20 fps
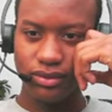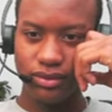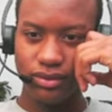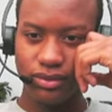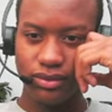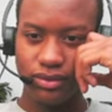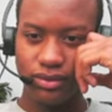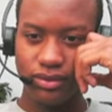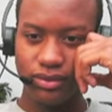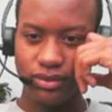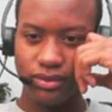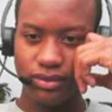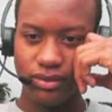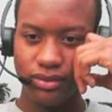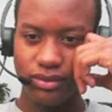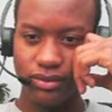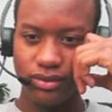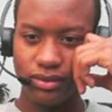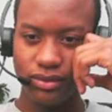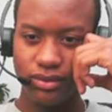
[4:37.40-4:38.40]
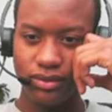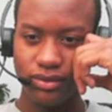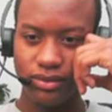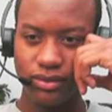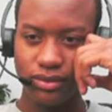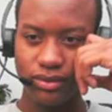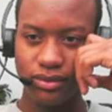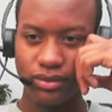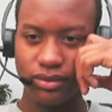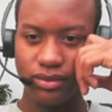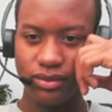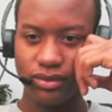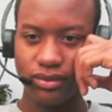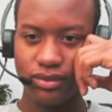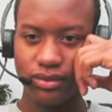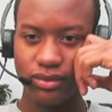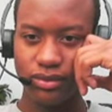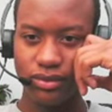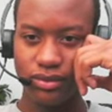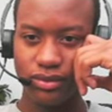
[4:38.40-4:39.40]

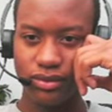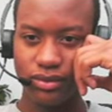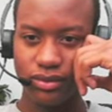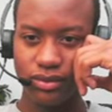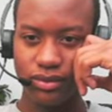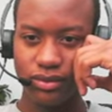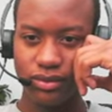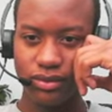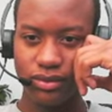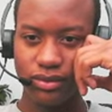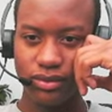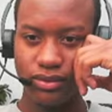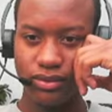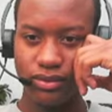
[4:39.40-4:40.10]
(silent)